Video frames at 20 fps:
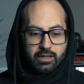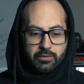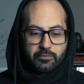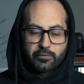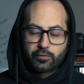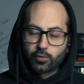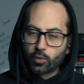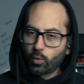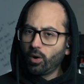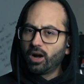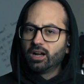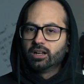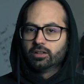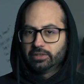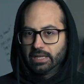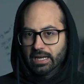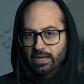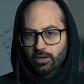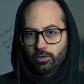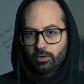For a while
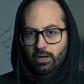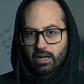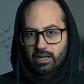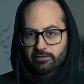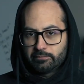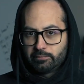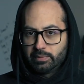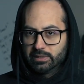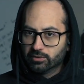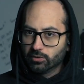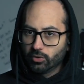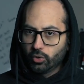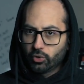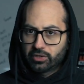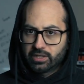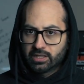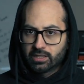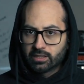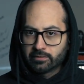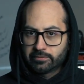now, I've been
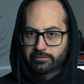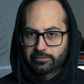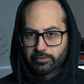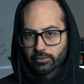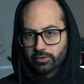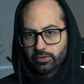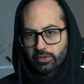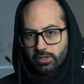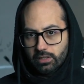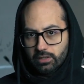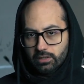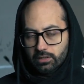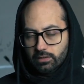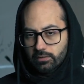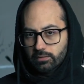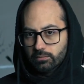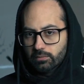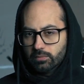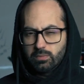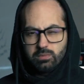looking for
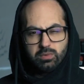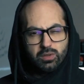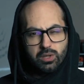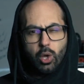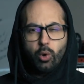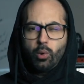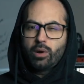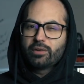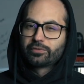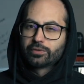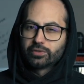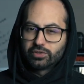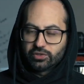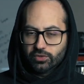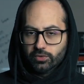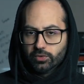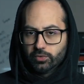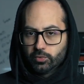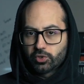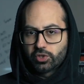a low-effort
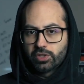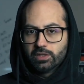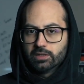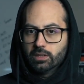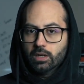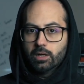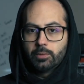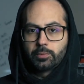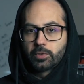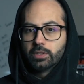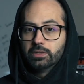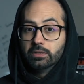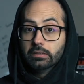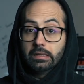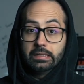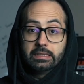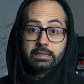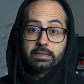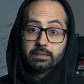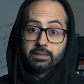solution to upgrade the
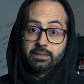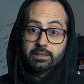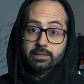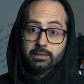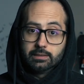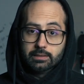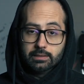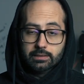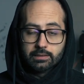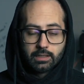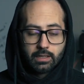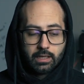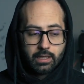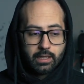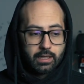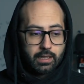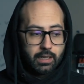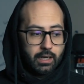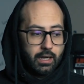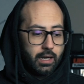lighting on the TT.
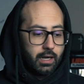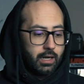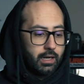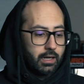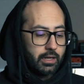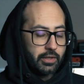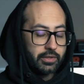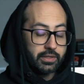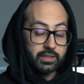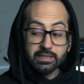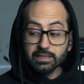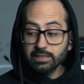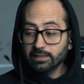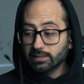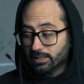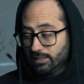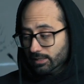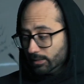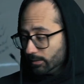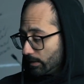The
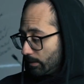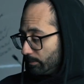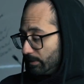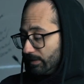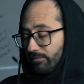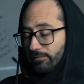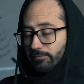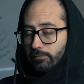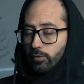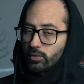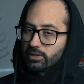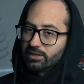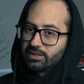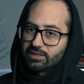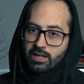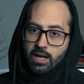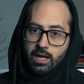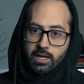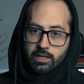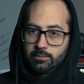TT, I mean, for its
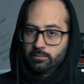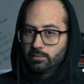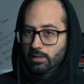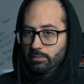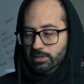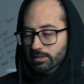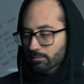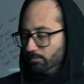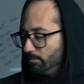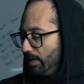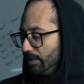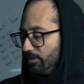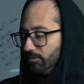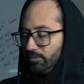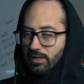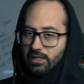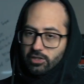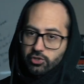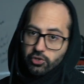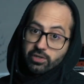time,
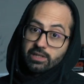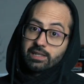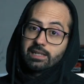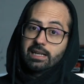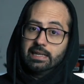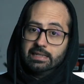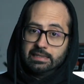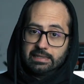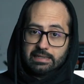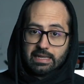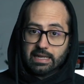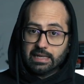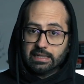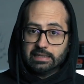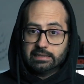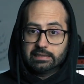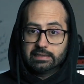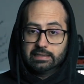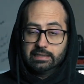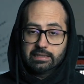manufactured in
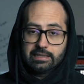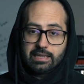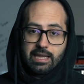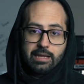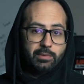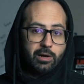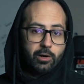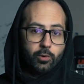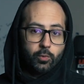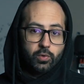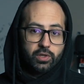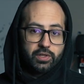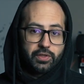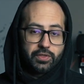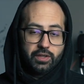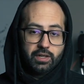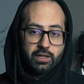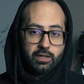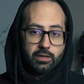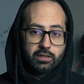'98, it came out
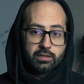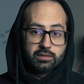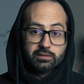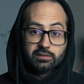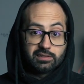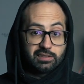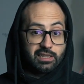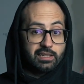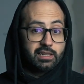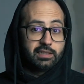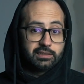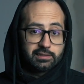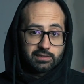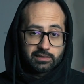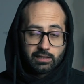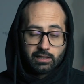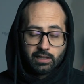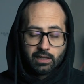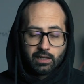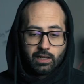with Xenons,